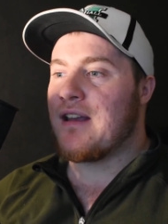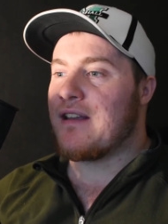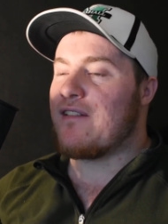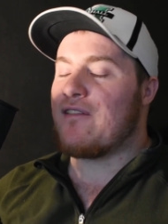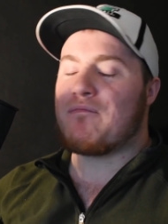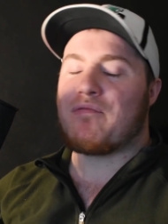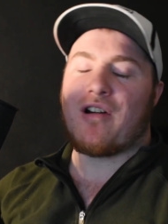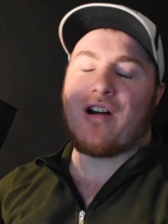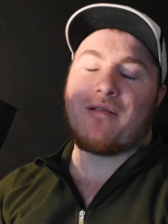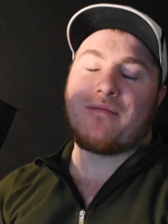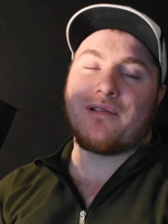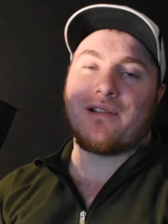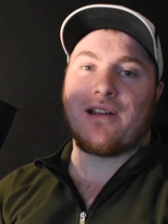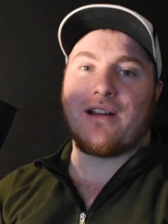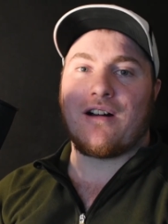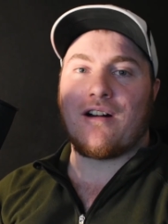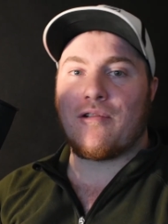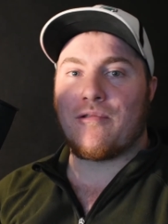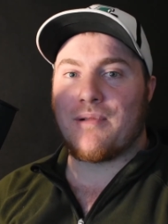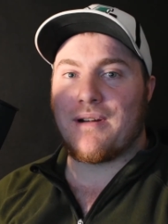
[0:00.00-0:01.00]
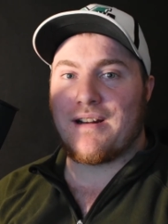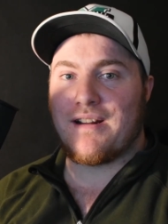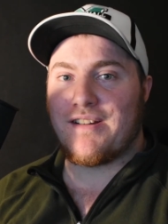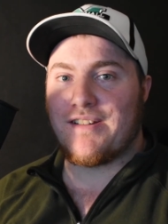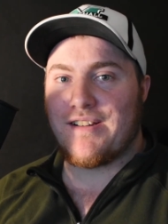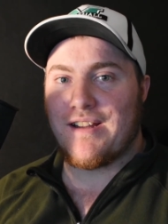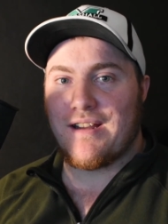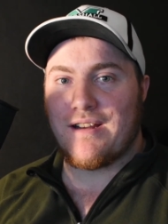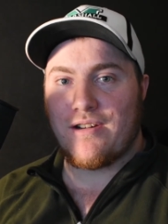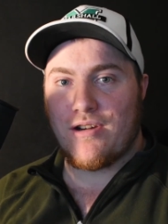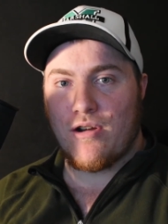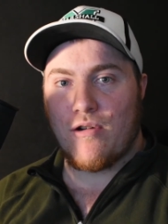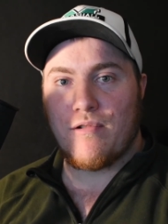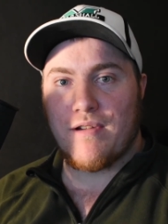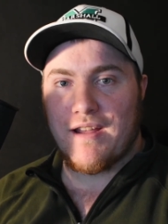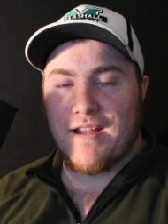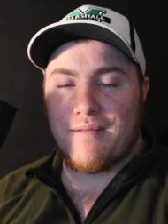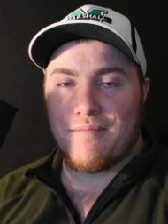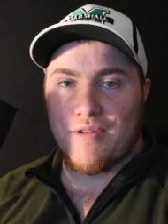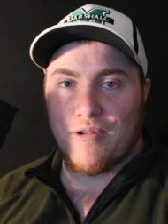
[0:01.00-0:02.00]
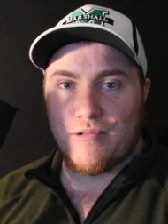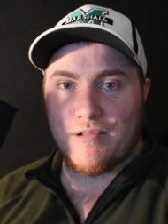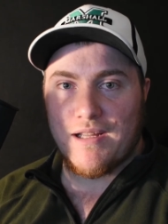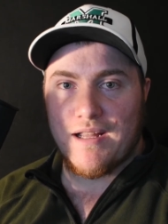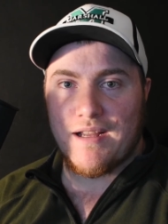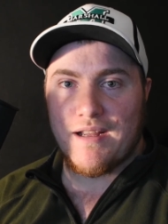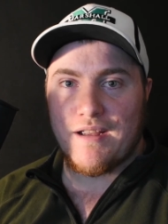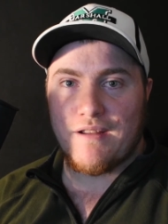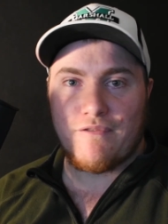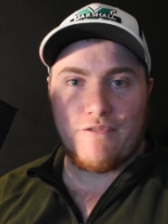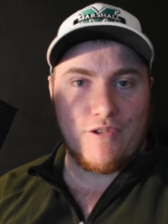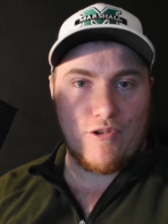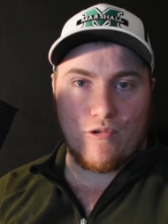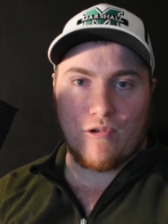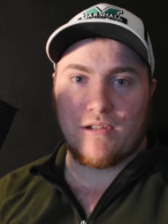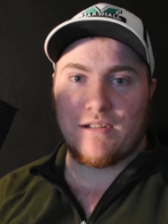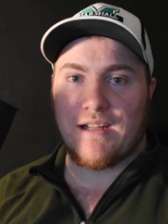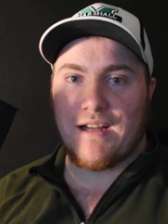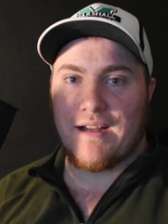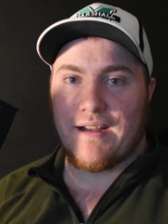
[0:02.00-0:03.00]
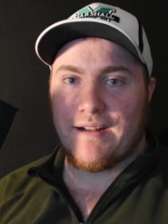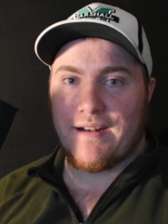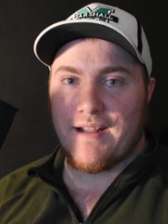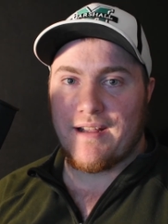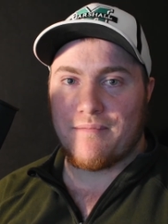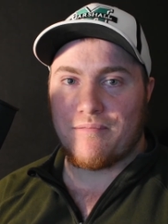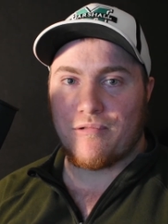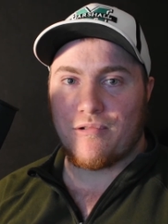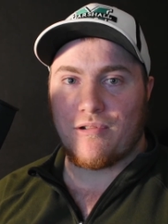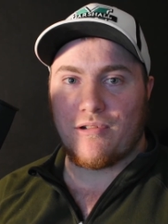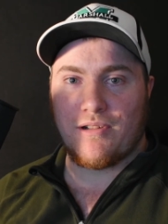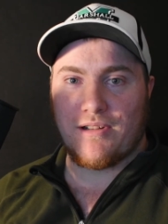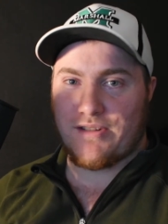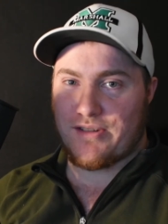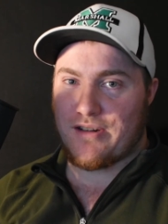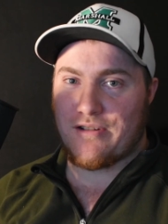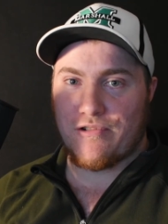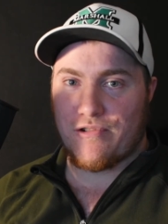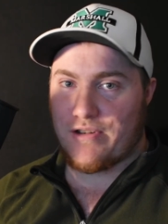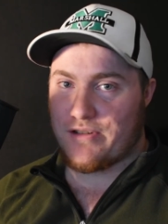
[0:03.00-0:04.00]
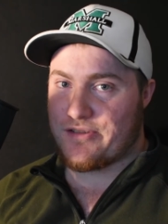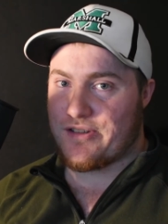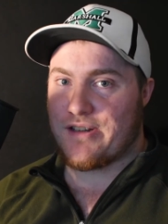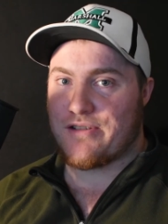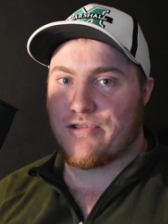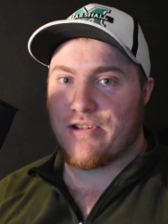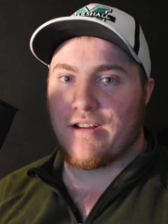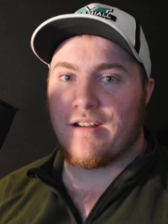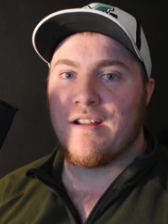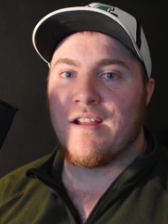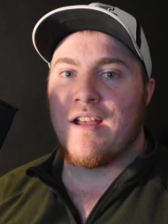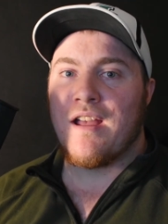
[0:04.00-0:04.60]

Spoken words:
You've probably already seen No Game, No Life, Your Lie in April, etc., etc.